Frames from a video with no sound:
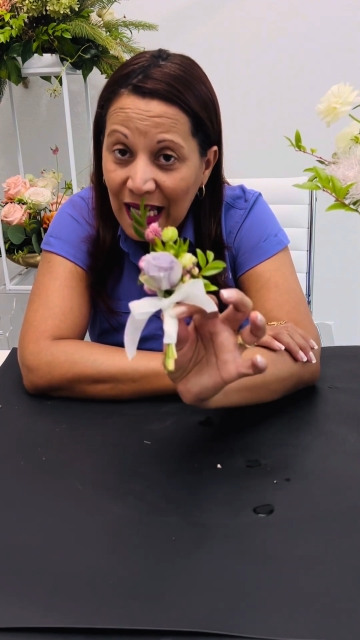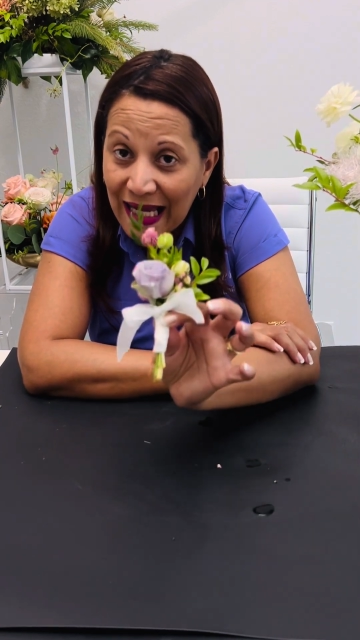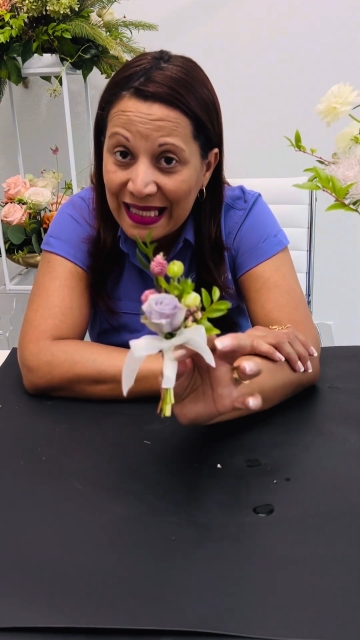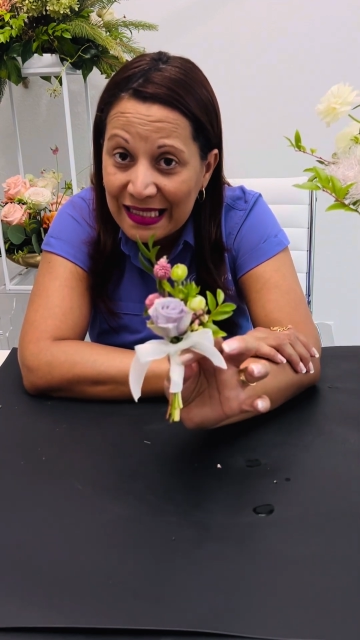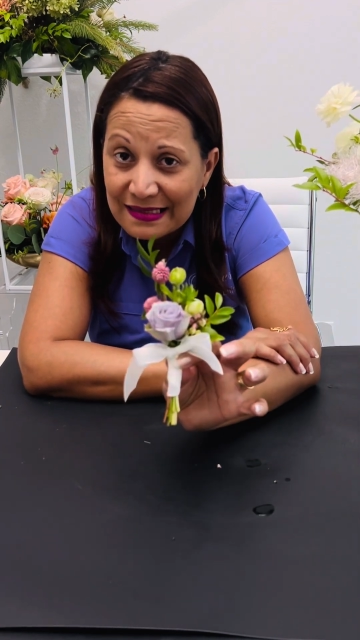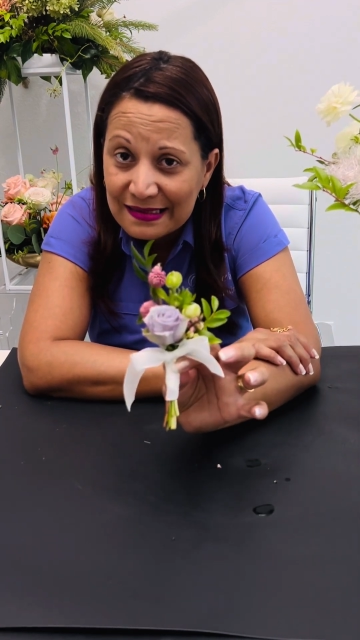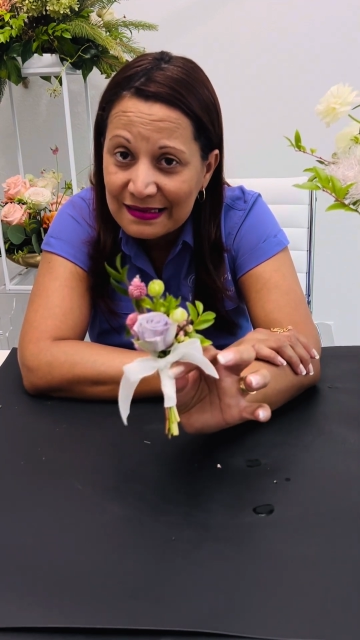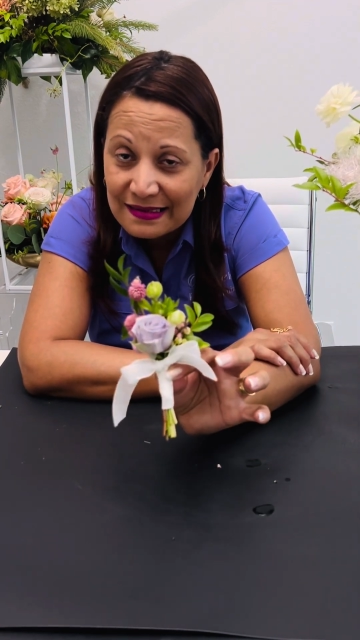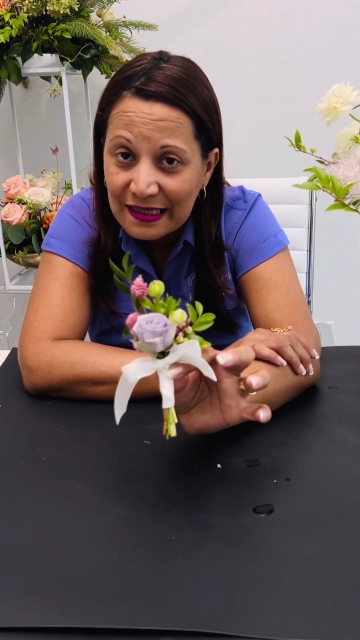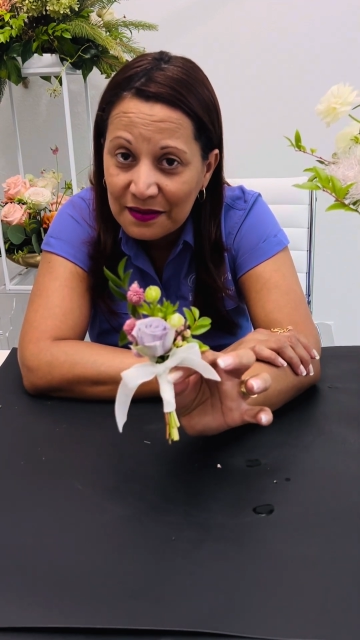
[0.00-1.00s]
easy
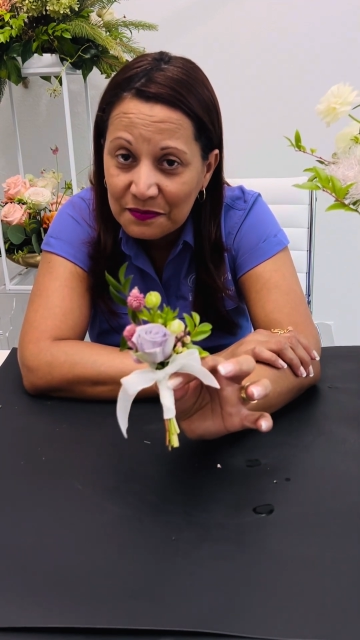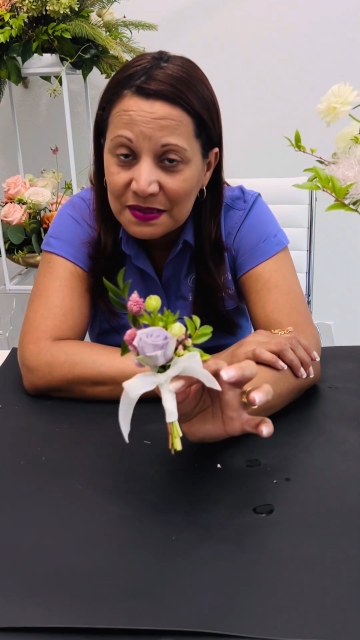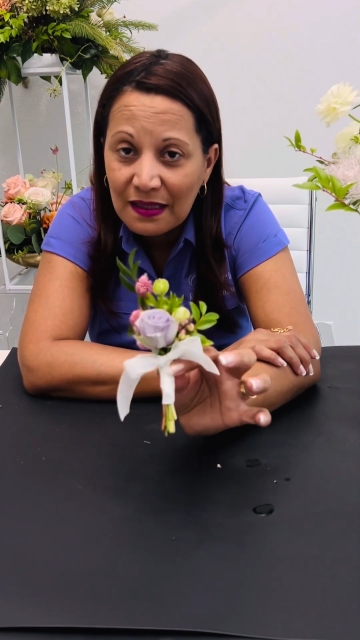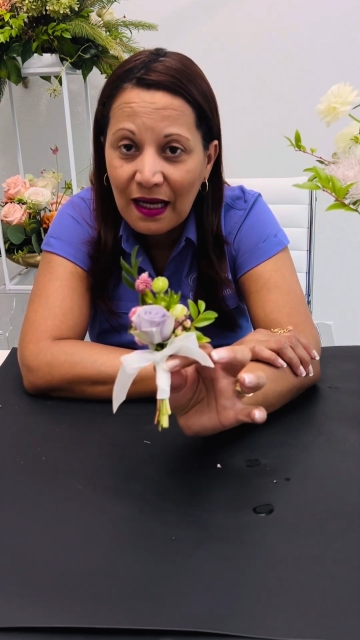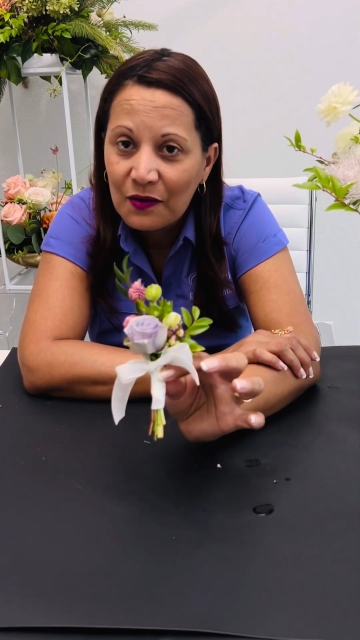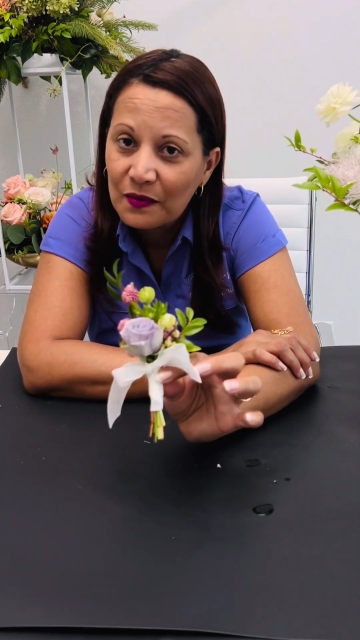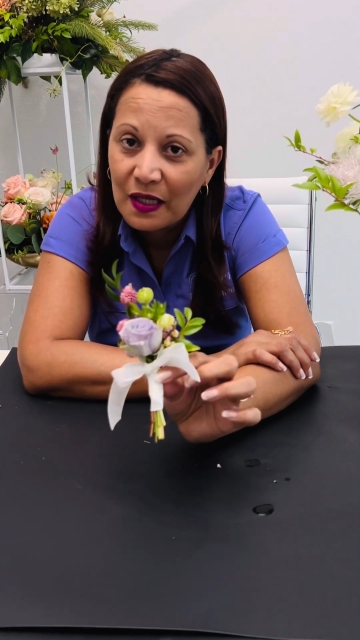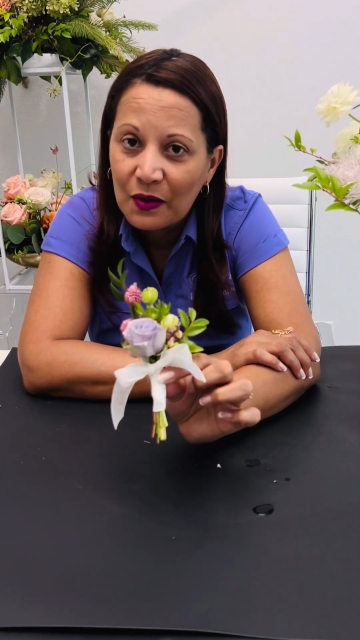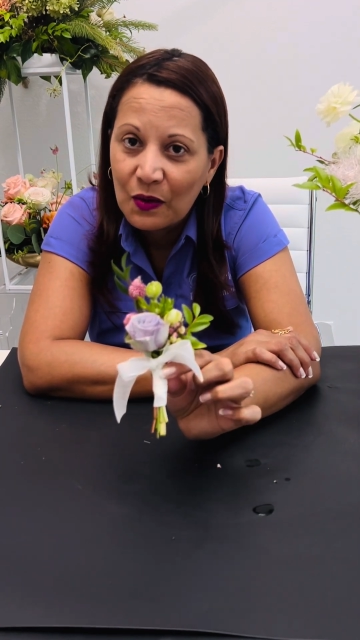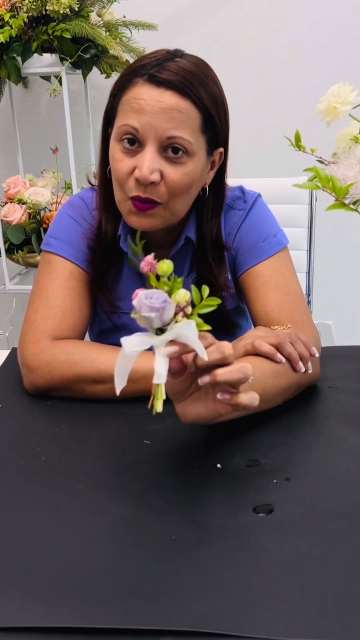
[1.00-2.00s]
tips
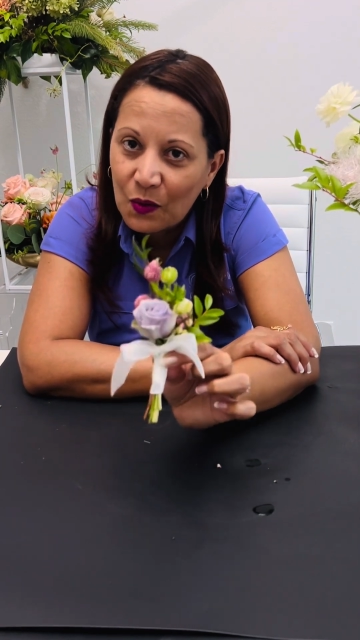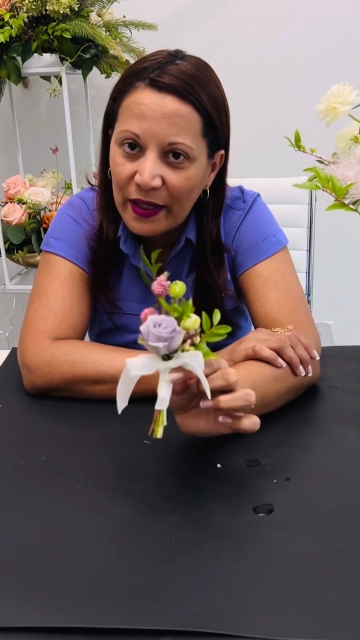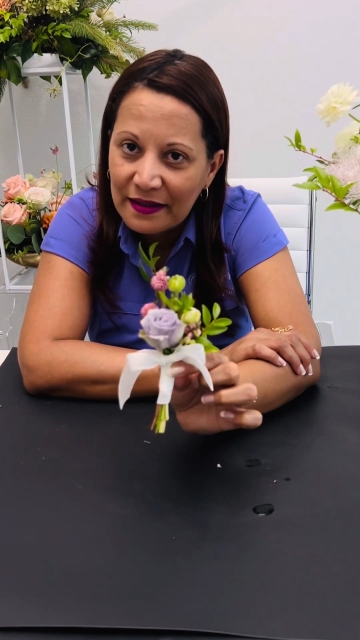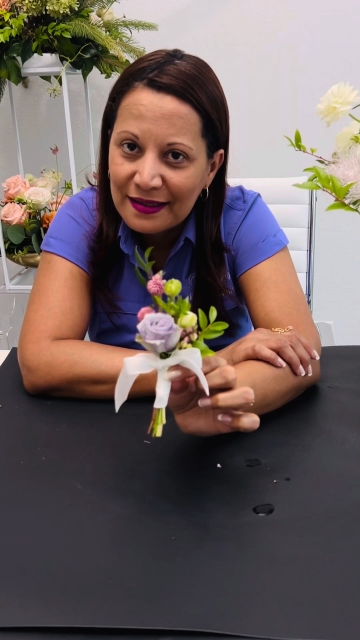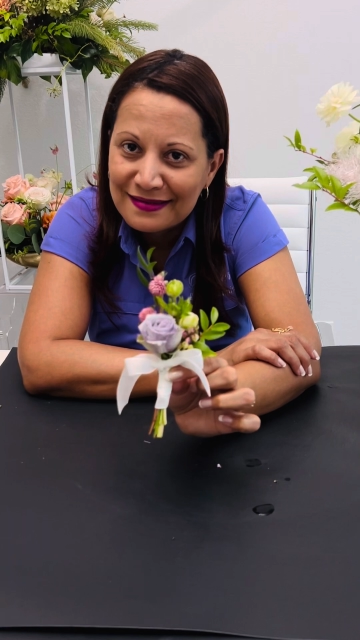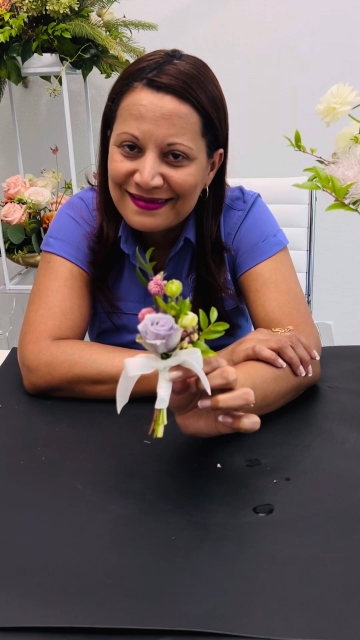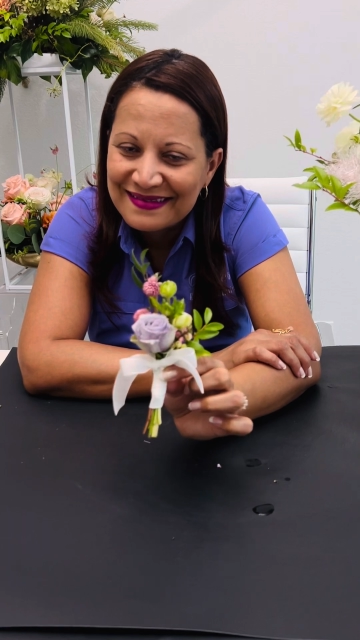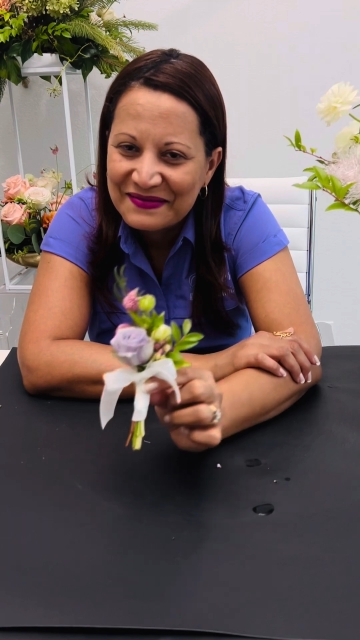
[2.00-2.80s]
about weddings.